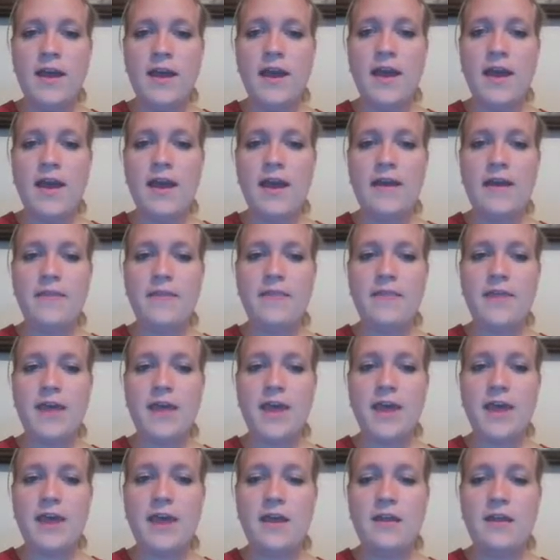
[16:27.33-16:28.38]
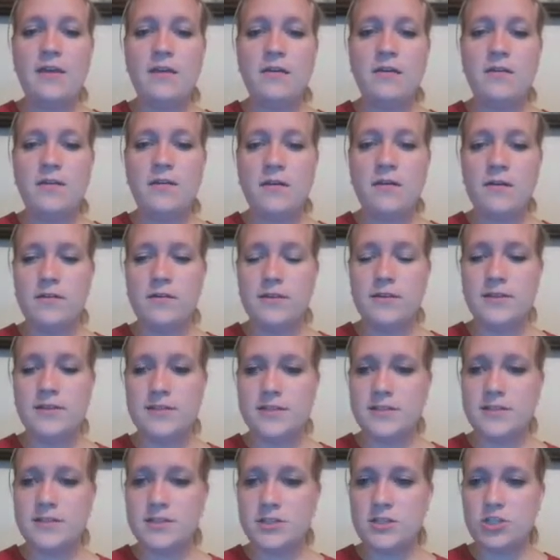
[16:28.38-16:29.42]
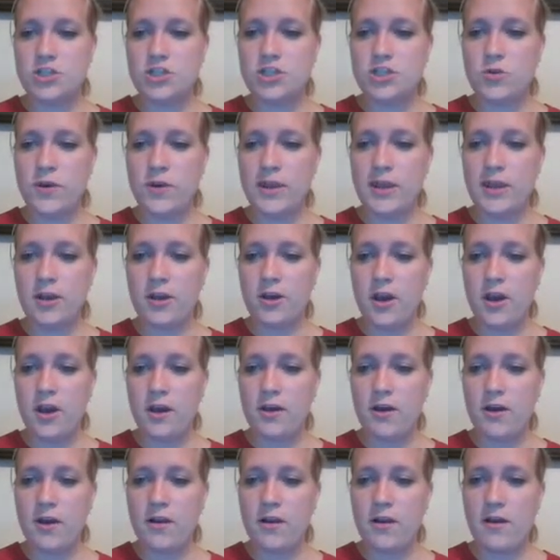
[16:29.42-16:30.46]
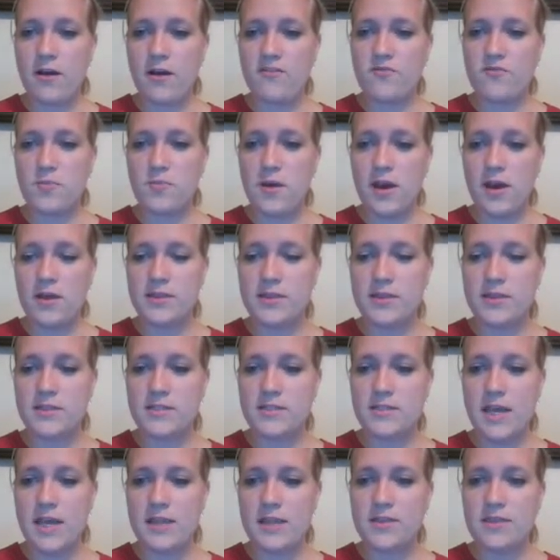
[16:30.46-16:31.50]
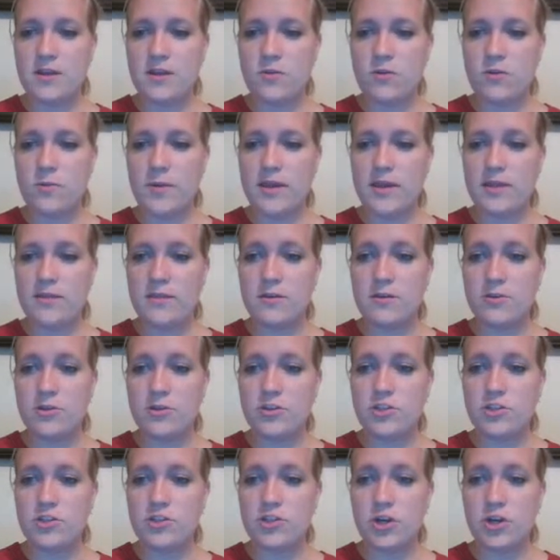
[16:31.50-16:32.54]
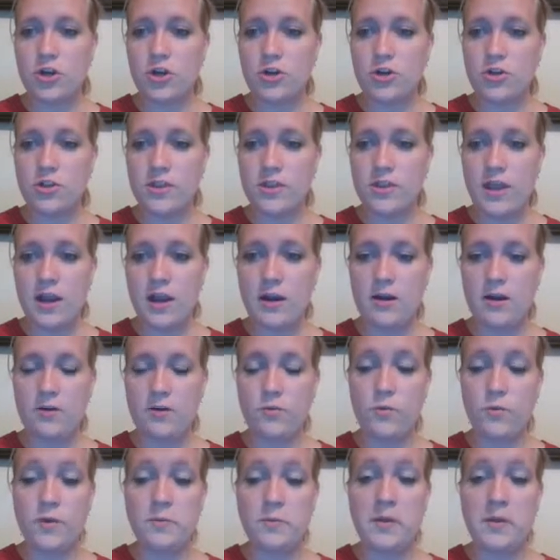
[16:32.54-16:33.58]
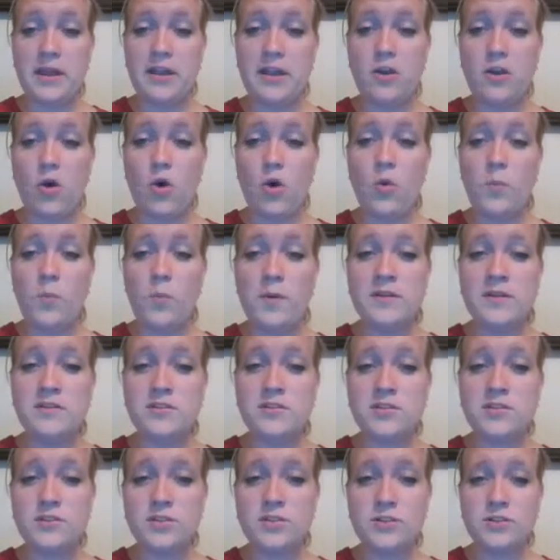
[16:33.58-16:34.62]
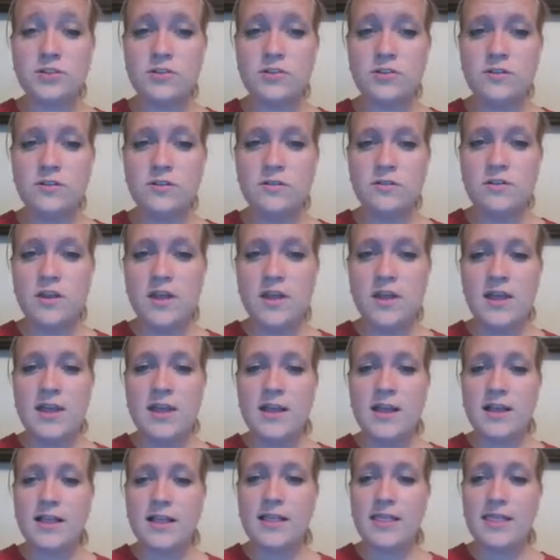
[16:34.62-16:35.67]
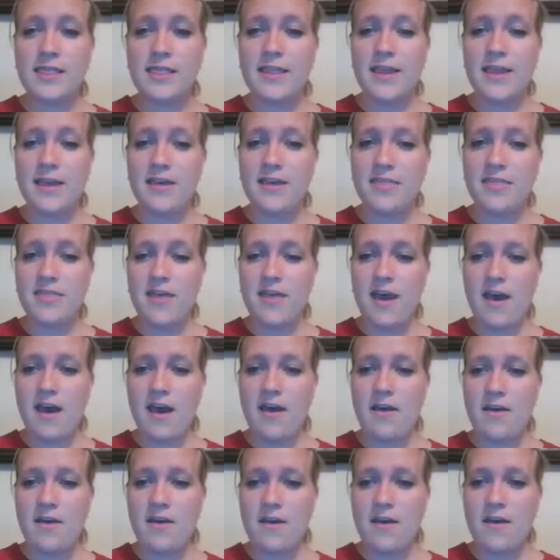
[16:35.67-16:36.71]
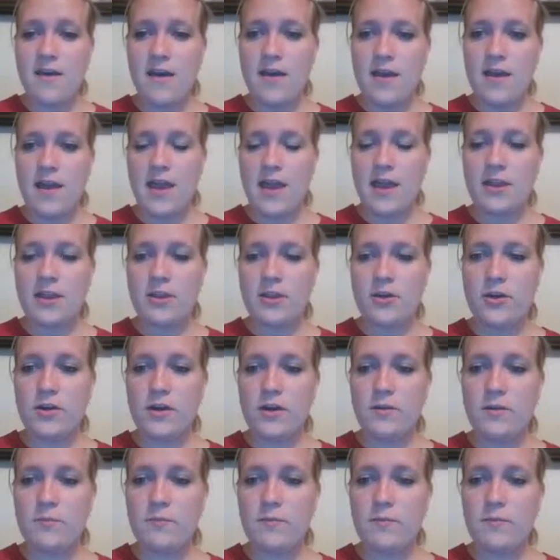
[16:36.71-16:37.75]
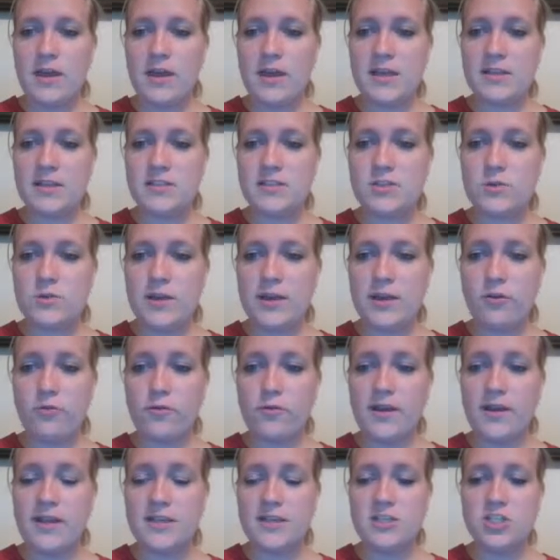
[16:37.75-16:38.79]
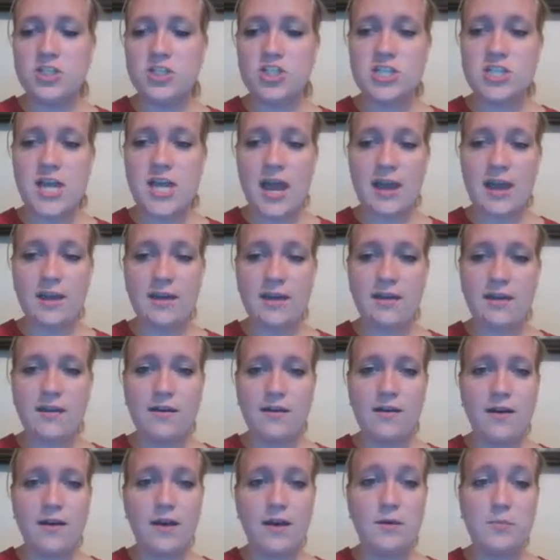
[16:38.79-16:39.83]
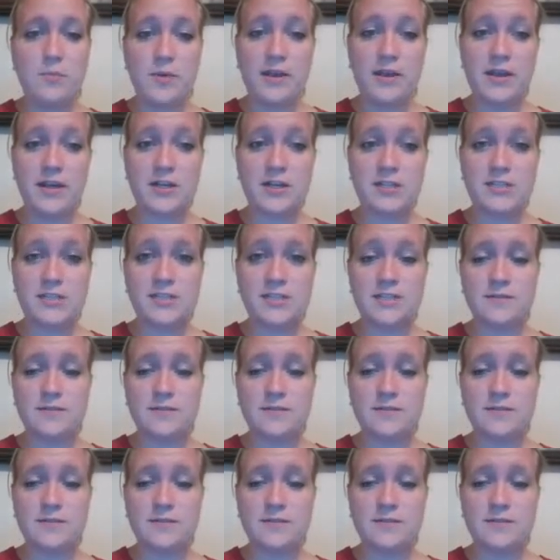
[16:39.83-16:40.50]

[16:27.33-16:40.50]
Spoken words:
and then this isn't showing it got cut off, but on the side there will be a little circle there. It will be an open circle. Click that and you can make it so a green check appears.